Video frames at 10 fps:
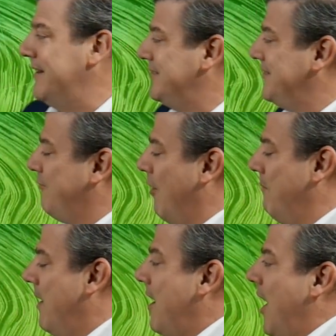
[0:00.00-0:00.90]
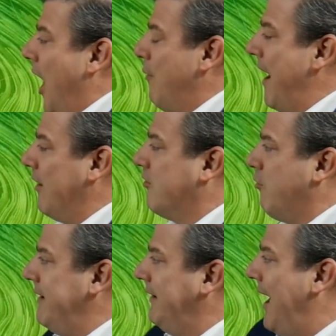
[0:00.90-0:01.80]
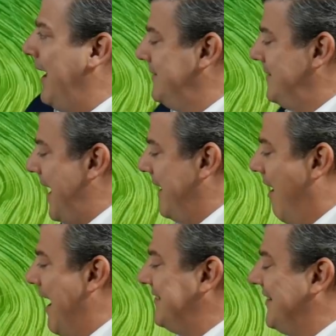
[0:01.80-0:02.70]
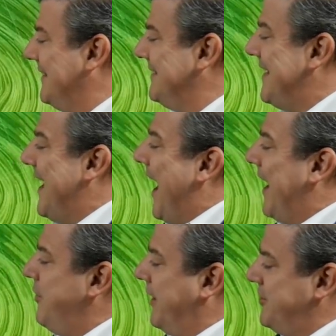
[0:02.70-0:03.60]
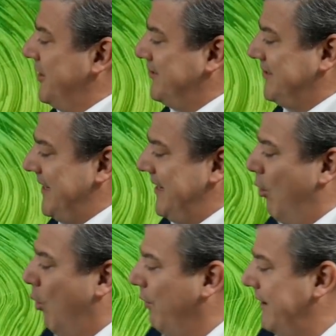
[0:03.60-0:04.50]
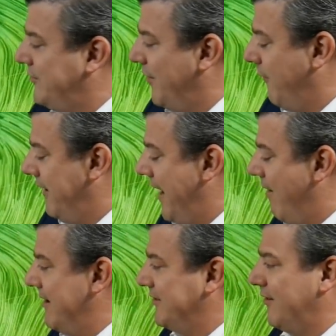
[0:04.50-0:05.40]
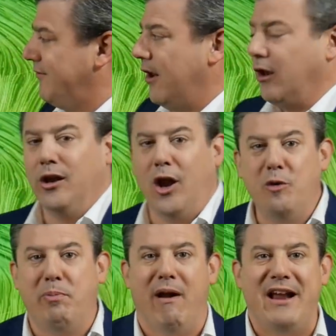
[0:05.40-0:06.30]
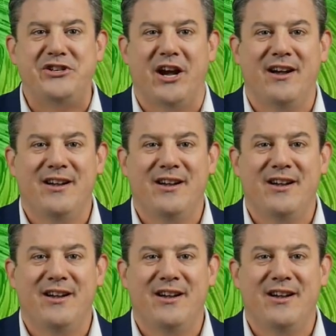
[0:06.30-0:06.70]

It's from around Greenland and Iceland, and you can just see all these different areas of low pressure